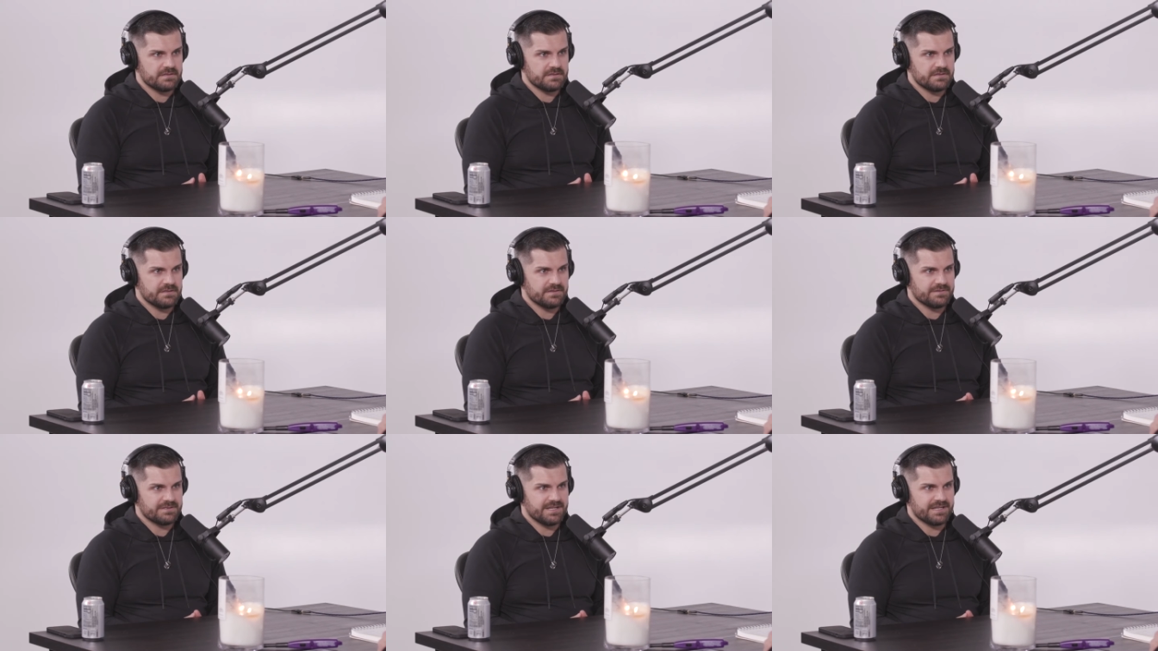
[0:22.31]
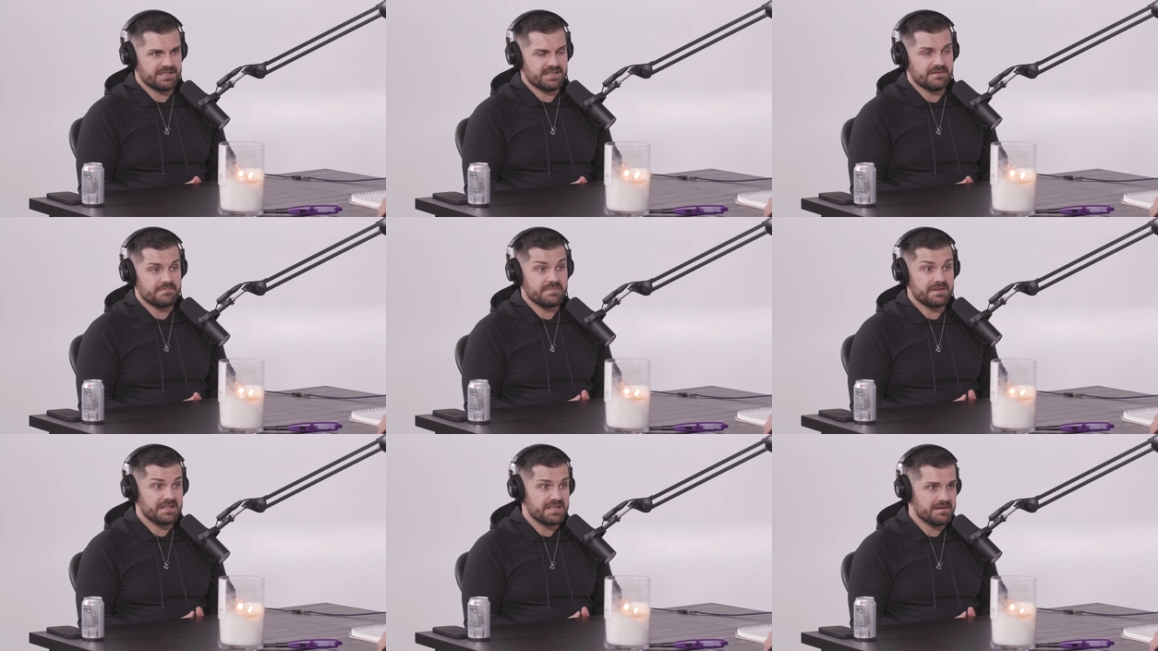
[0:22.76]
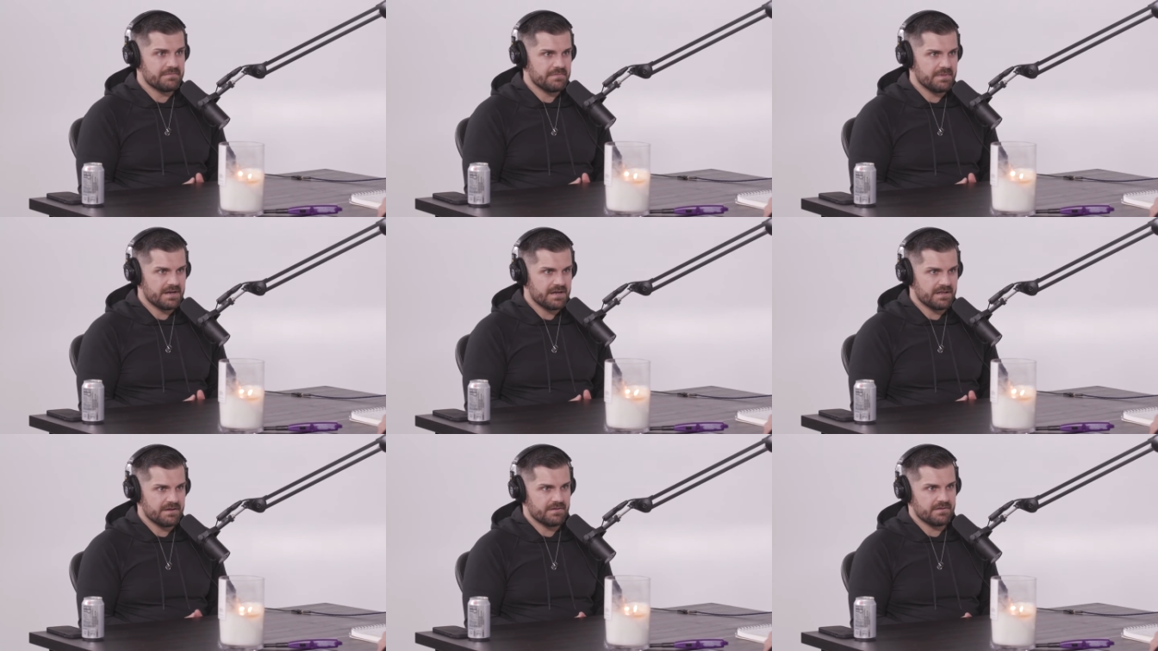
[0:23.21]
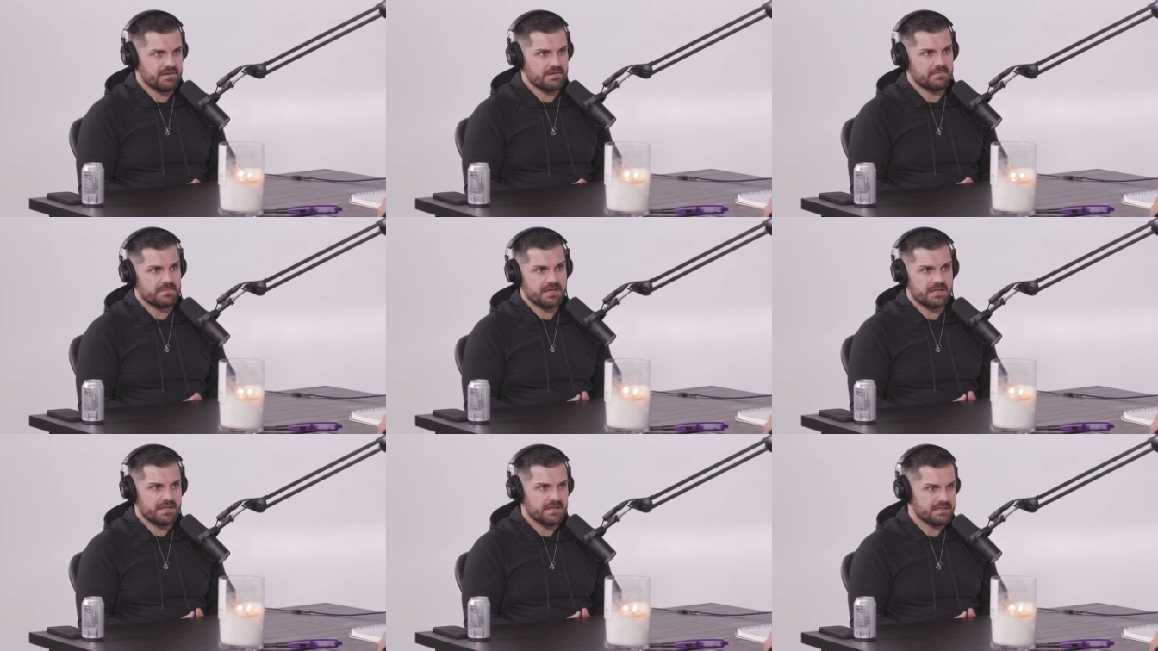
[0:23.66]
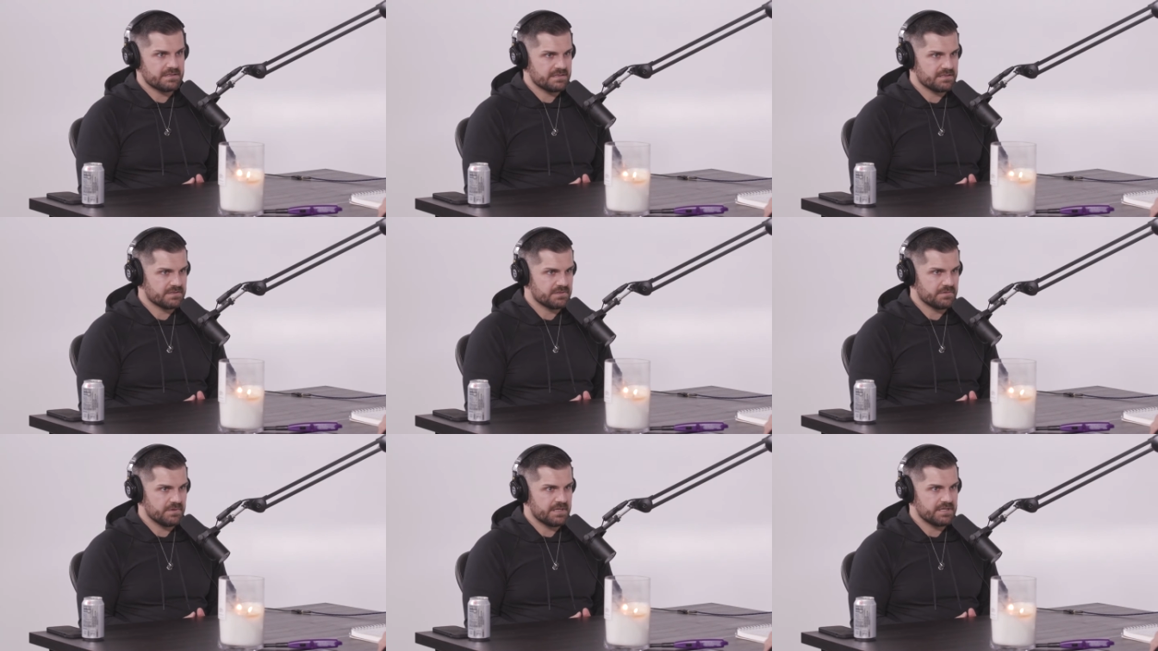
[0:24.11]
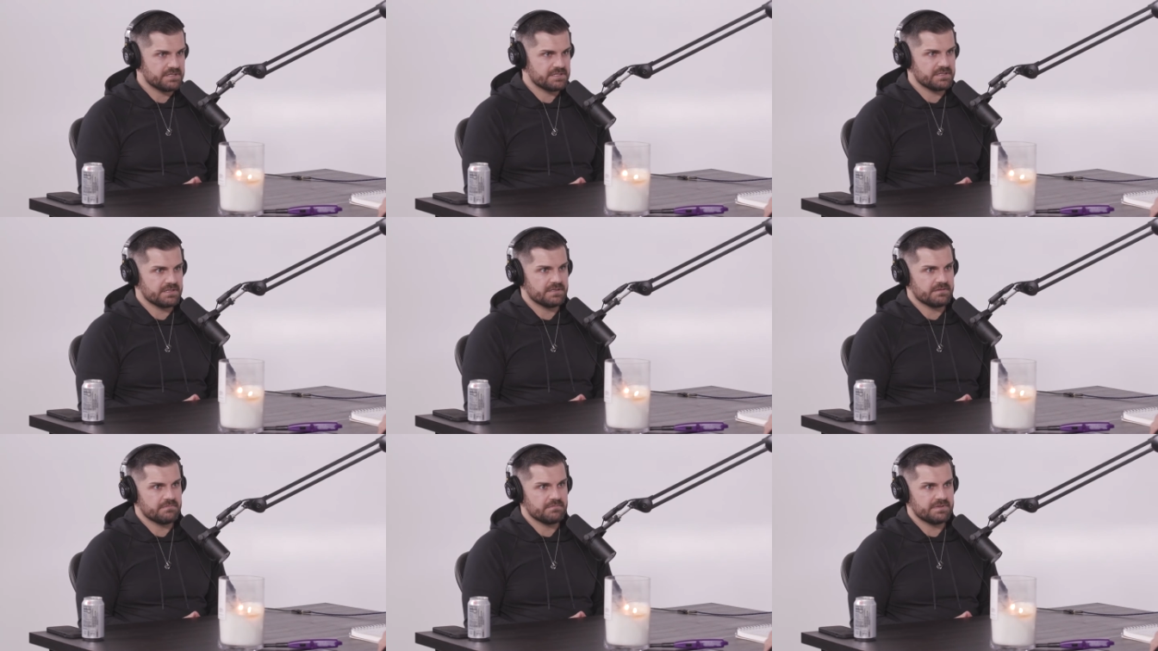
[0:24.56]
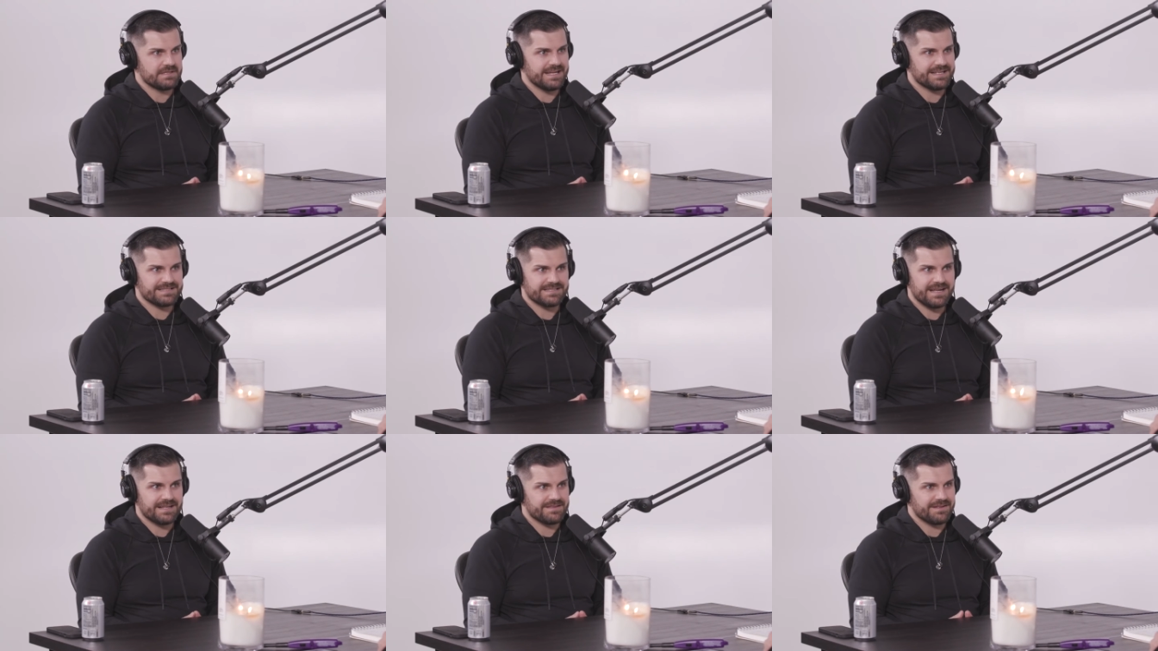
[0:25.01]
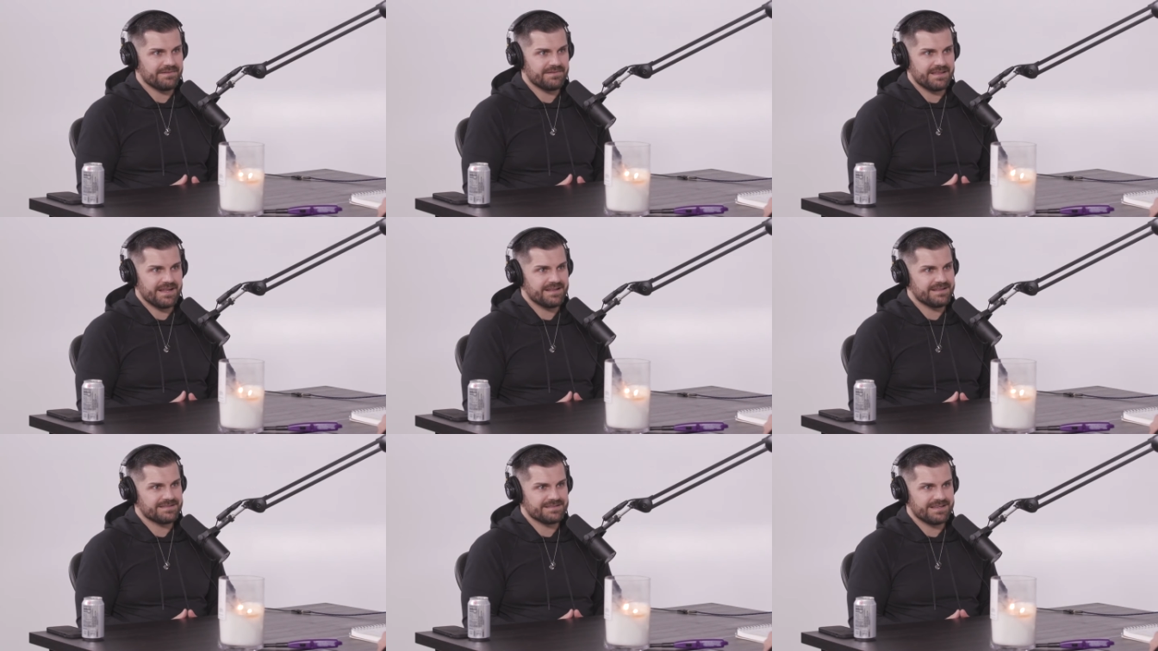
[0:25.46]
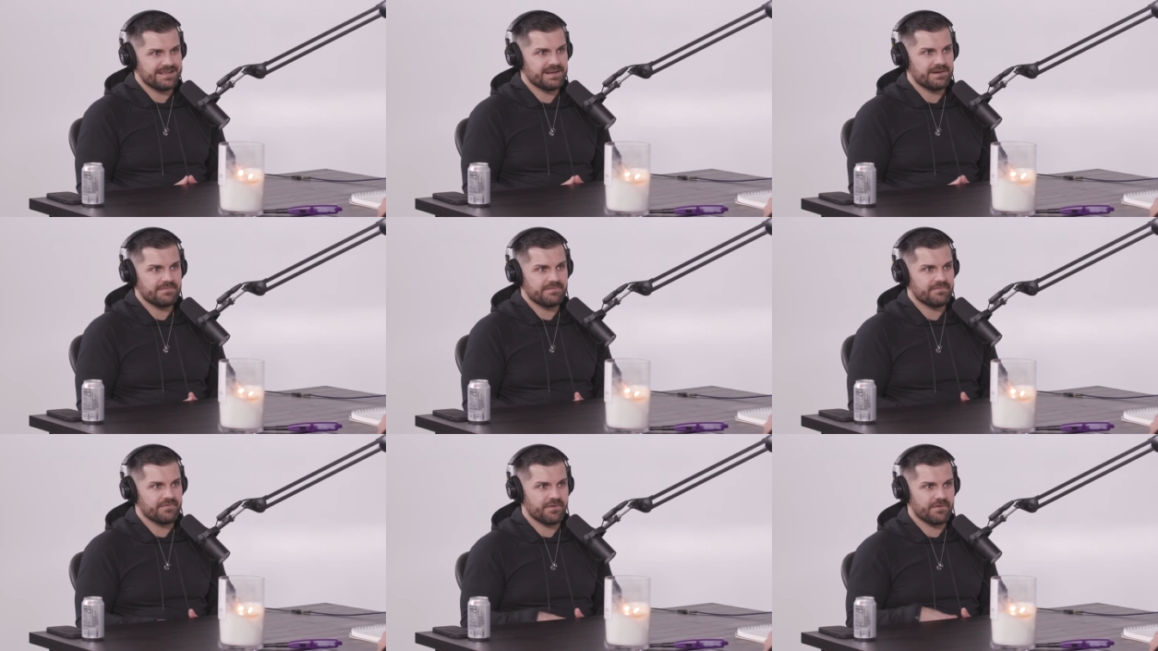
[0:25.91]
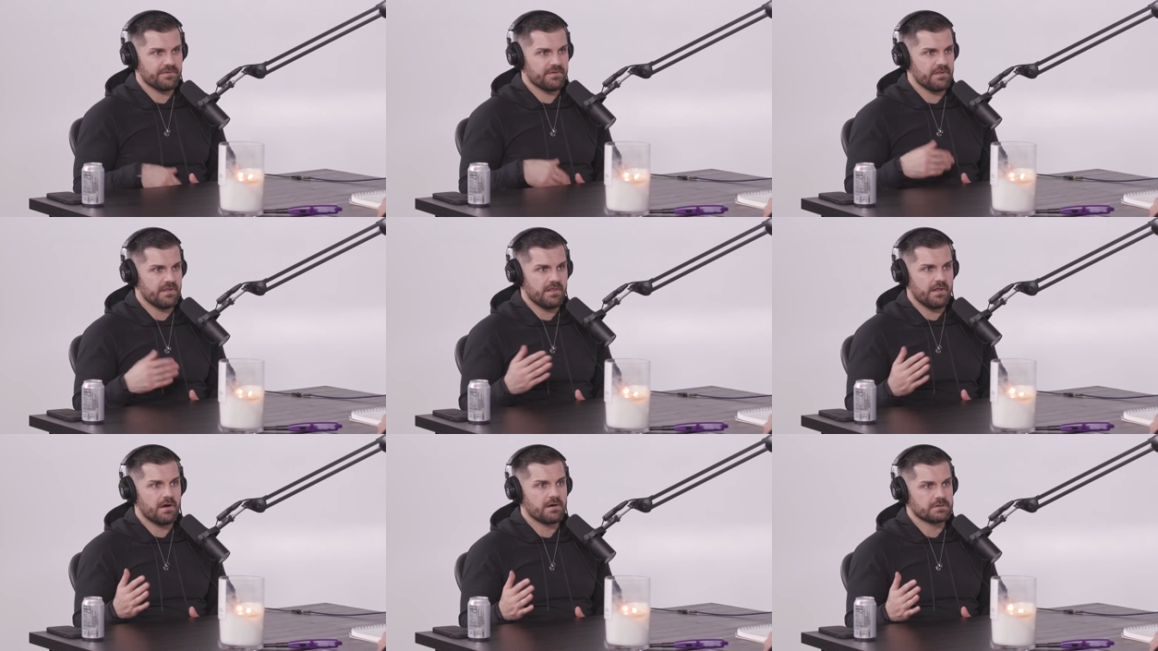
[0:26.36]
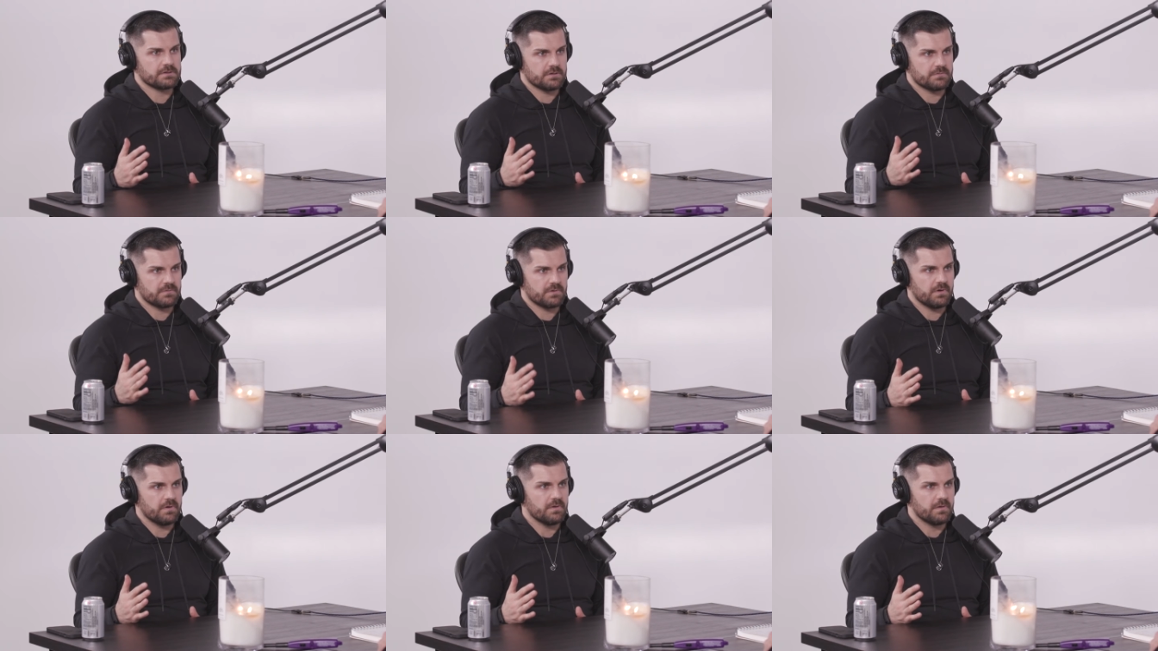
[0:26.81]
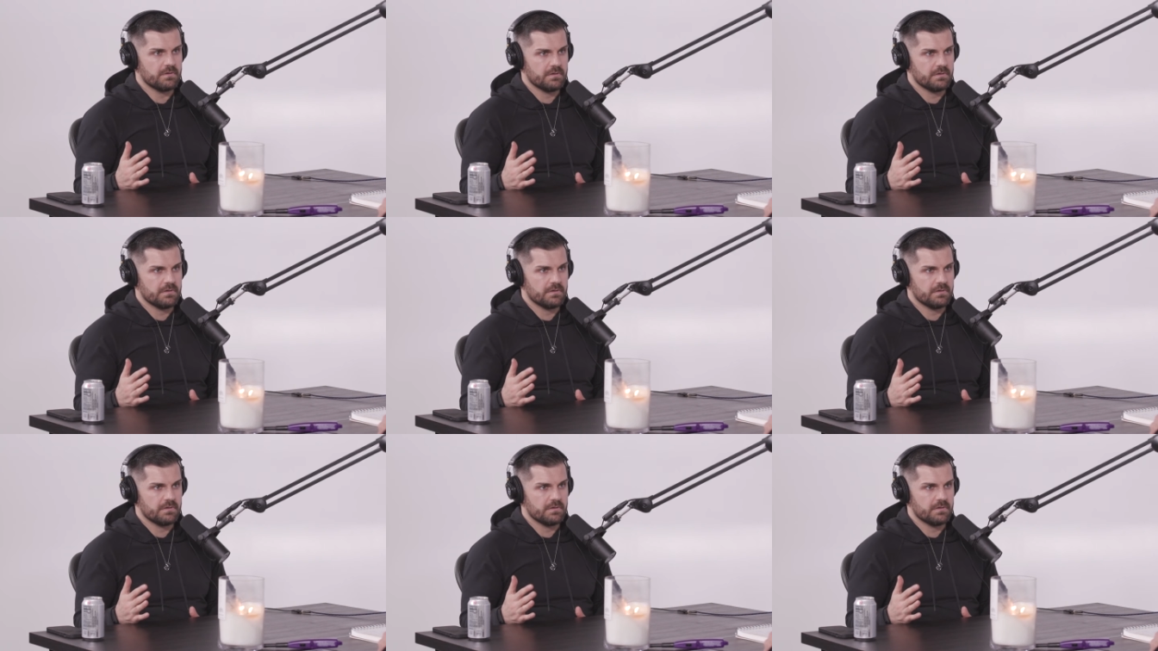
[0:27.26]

you'll take the immediate money or the immediate situation, but that doesn't help further the long-term goal.